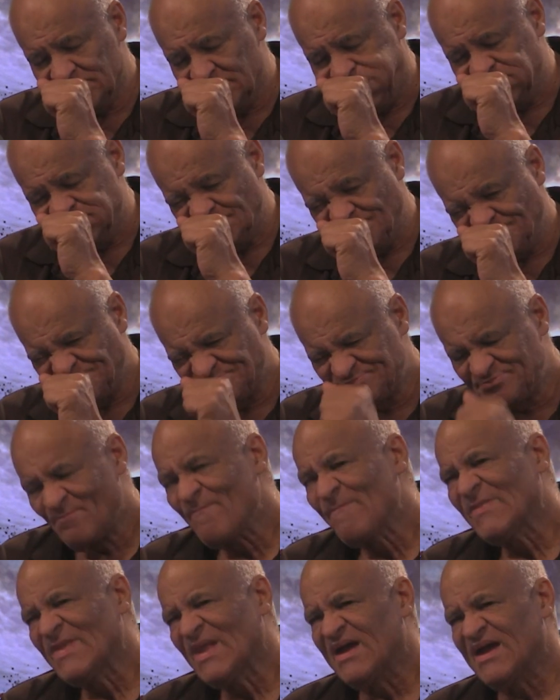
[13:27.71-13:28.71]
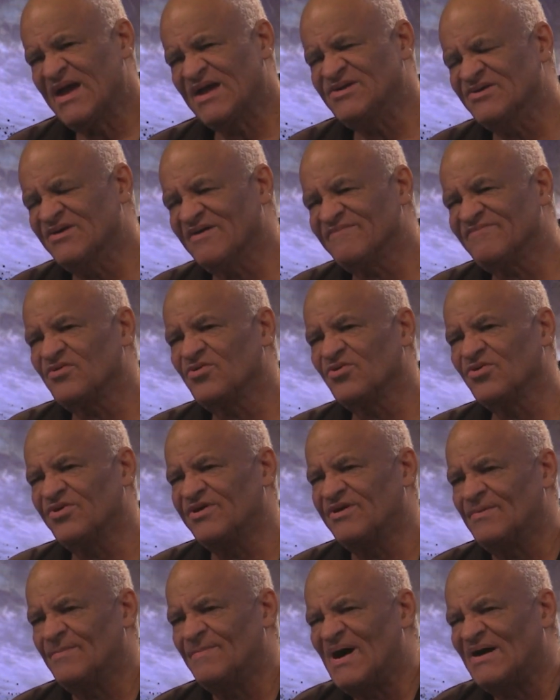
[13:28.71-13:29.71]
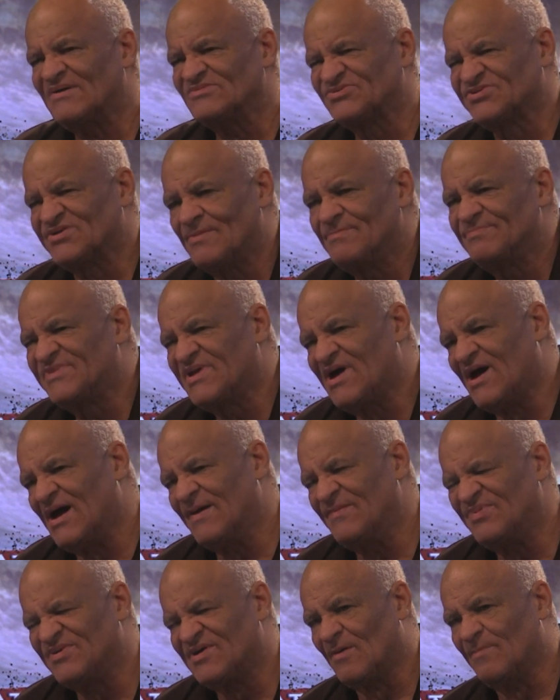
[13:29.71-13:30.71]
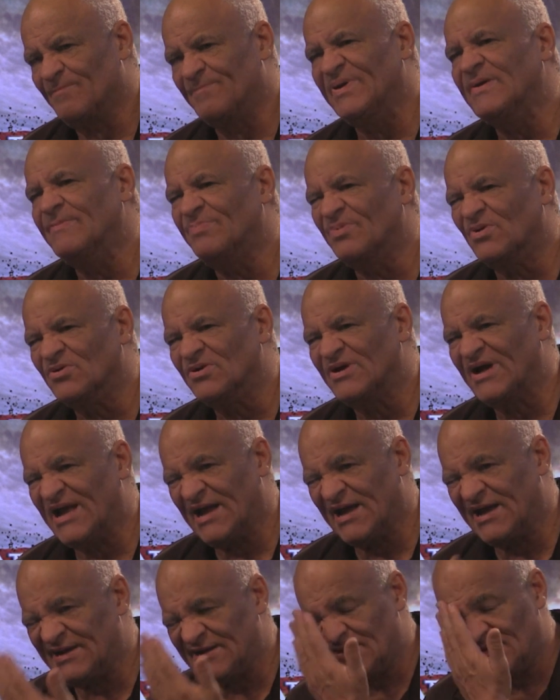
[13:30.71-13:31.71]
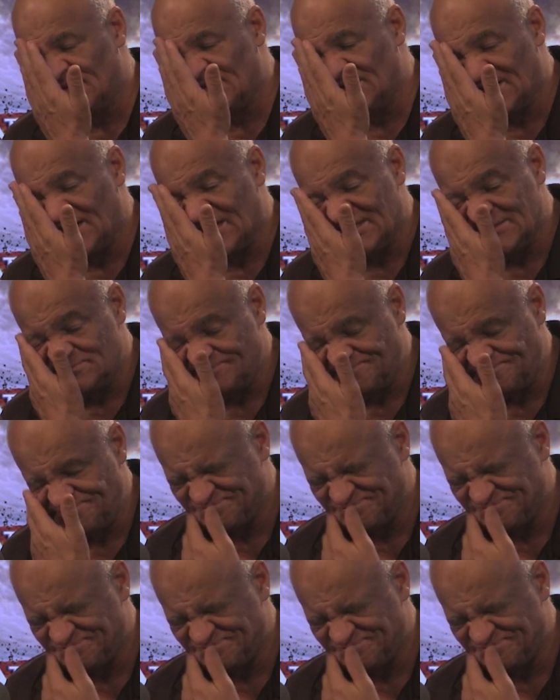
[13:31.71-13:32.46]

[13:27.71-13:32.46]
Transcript: and you ever heard about sometimes how people get, um,